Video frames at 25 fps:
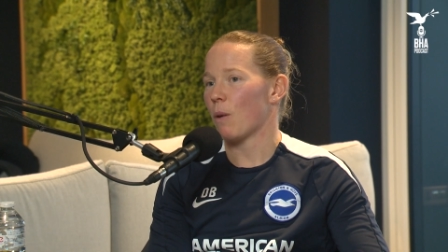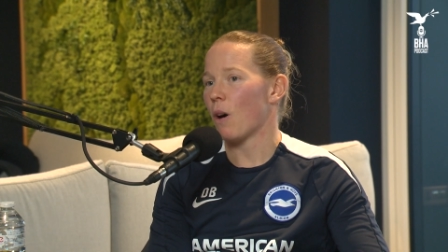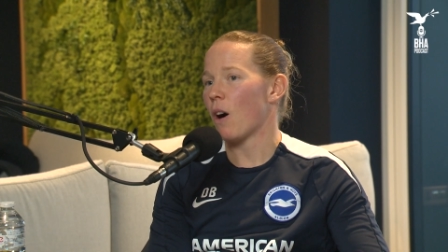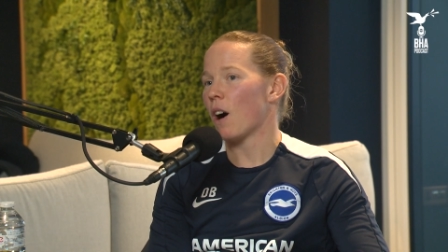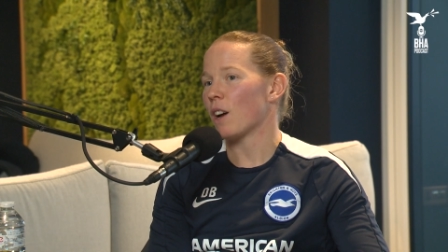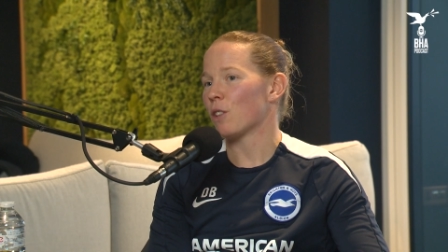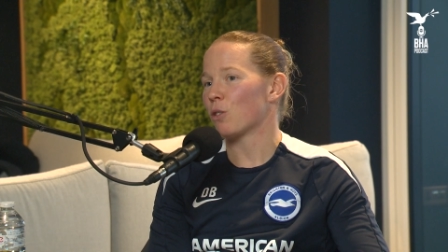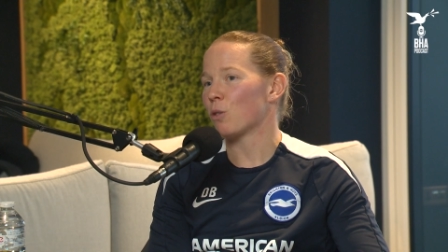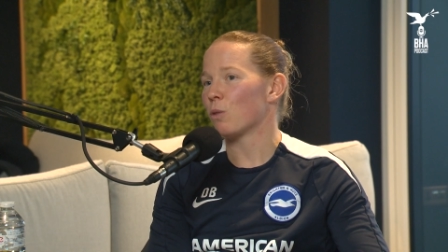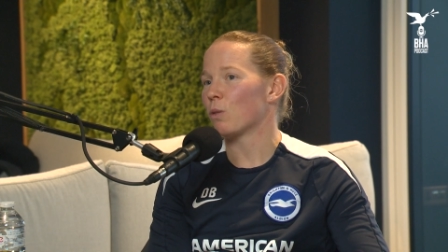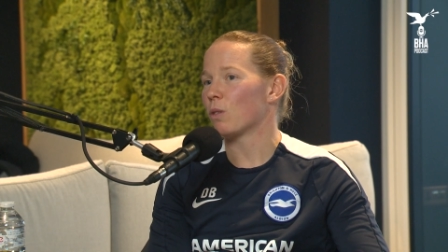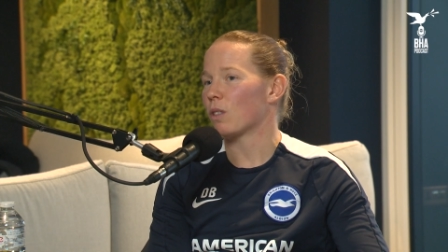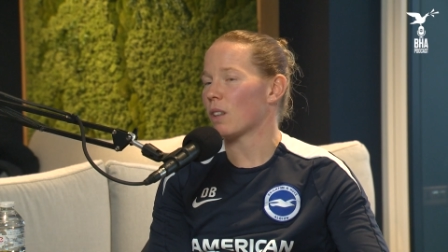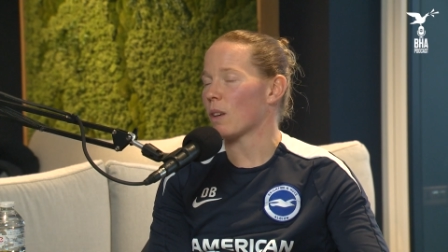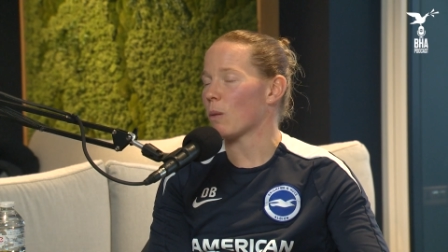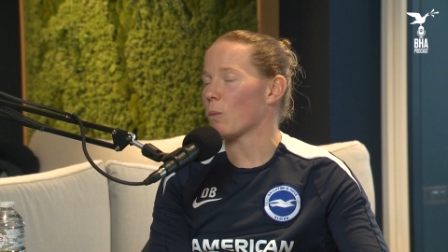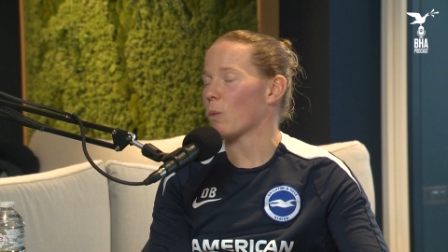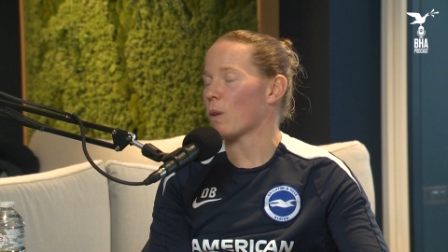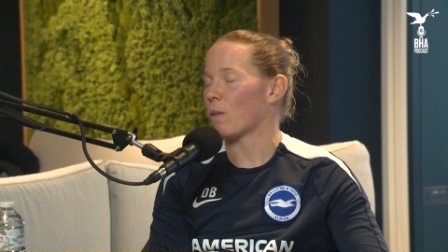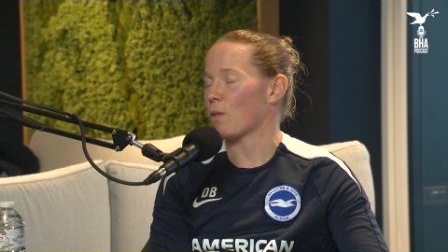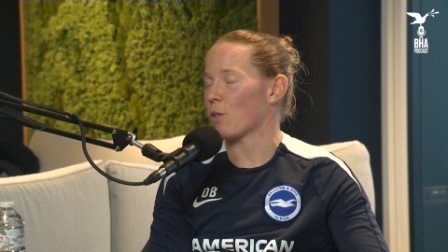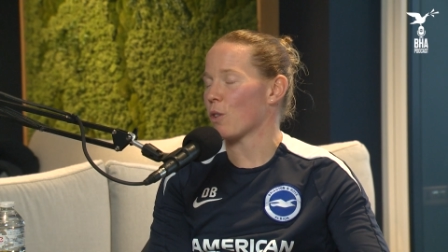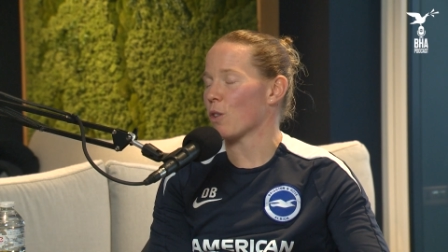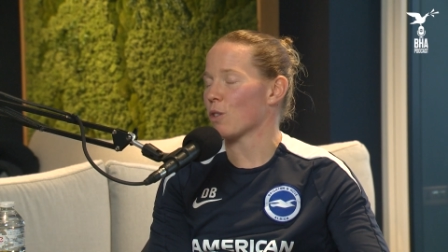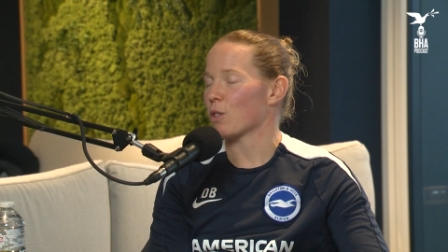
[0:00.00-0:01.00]
But I do
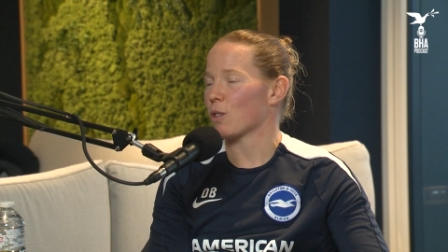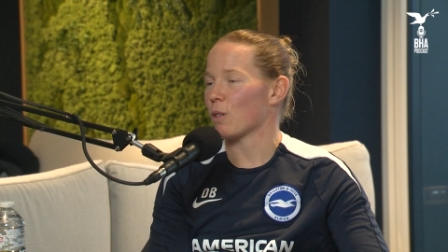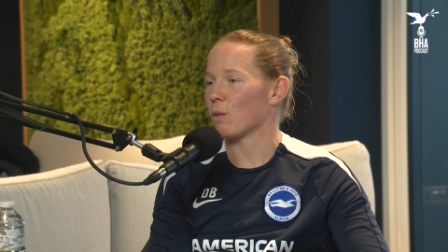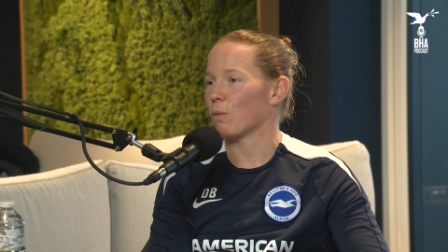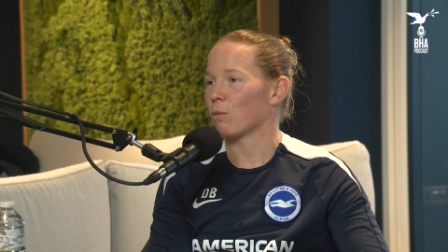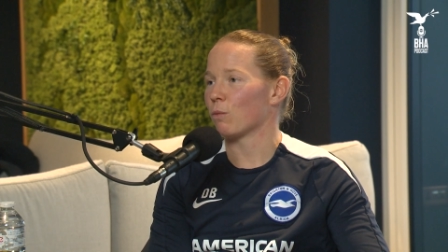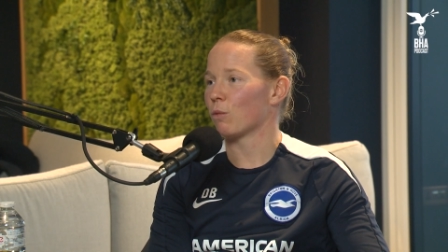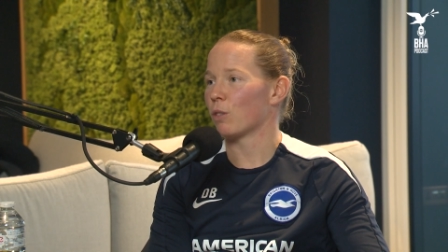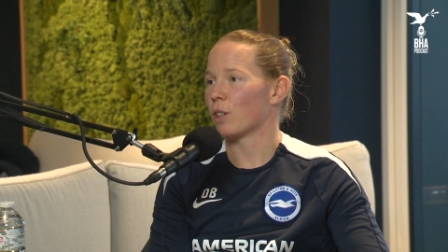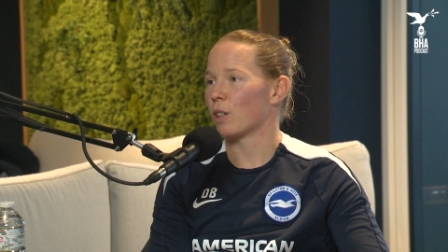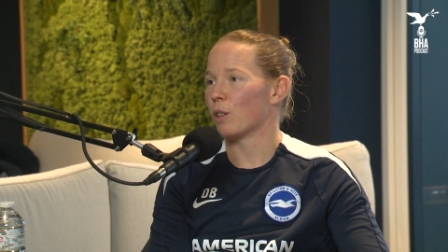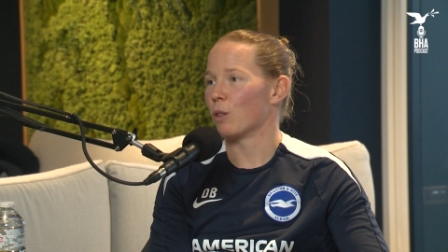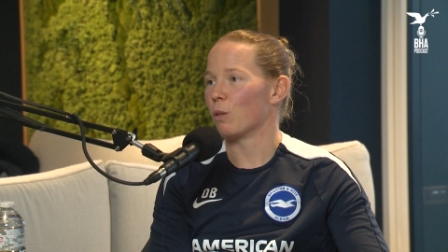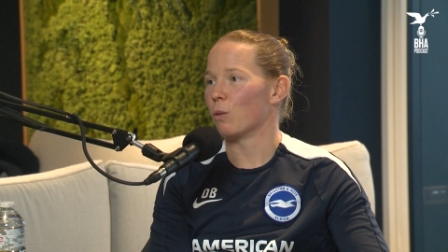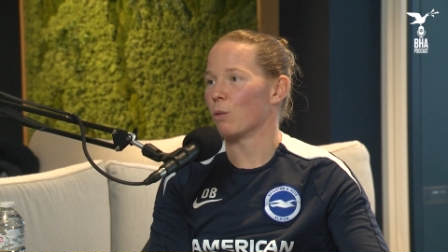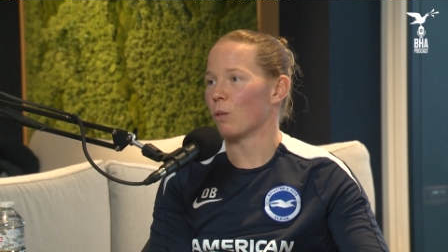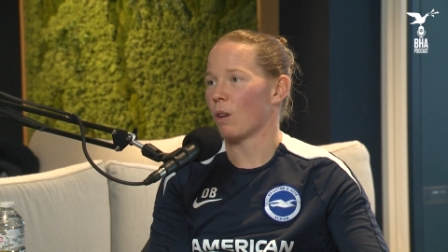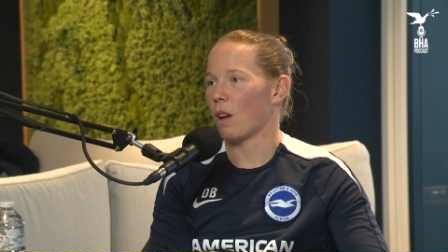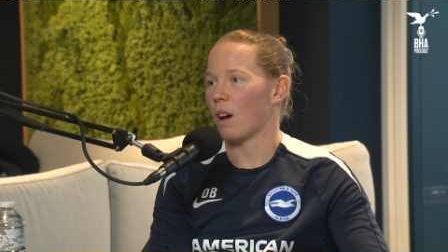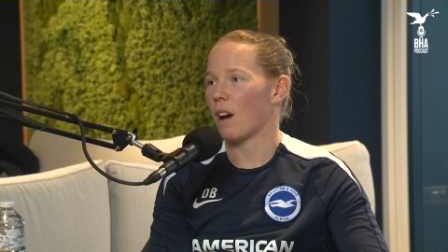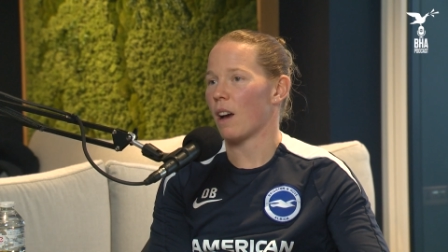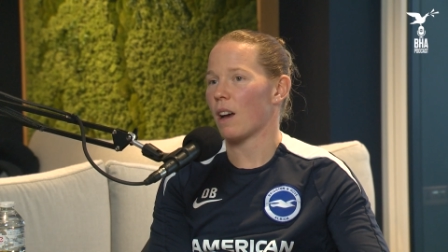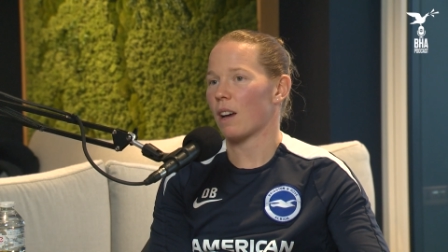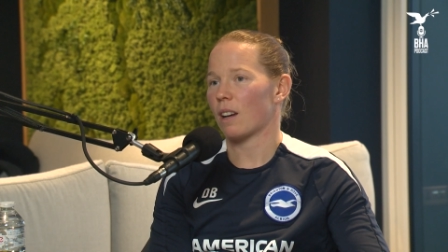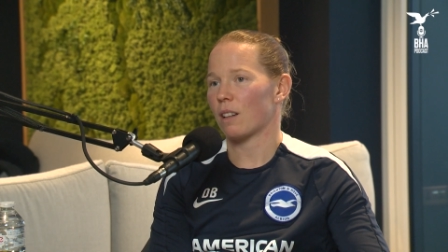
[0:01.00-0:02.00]
think we've got some
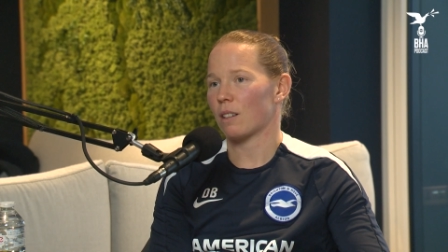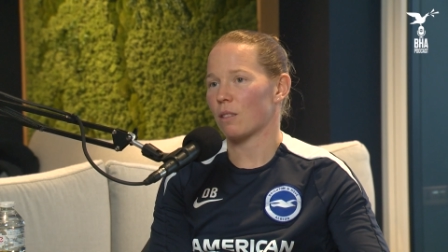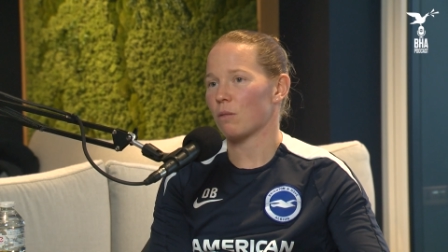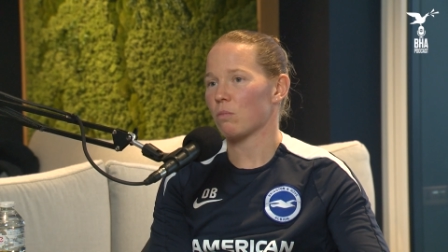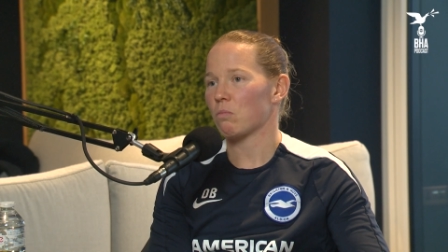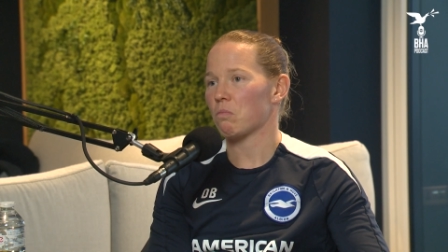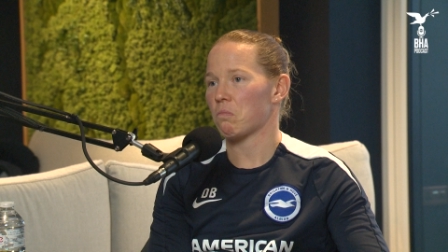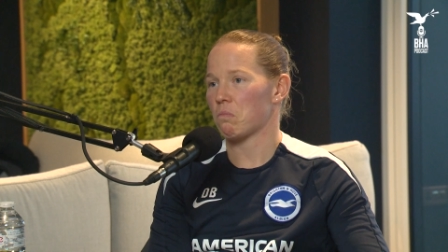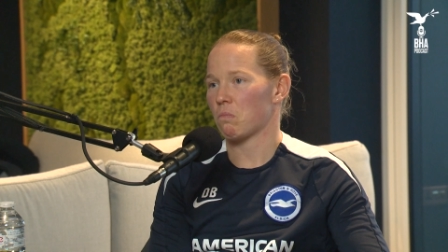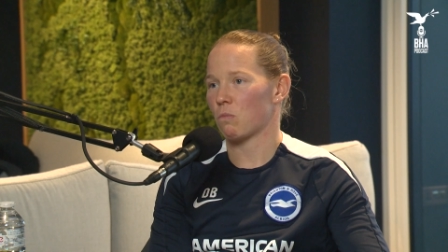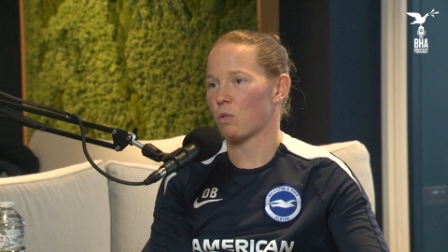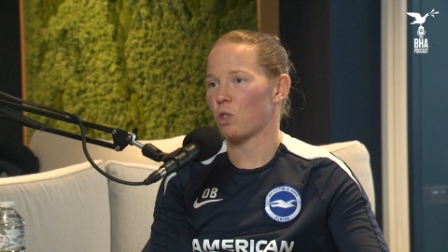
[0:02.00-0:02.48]
real like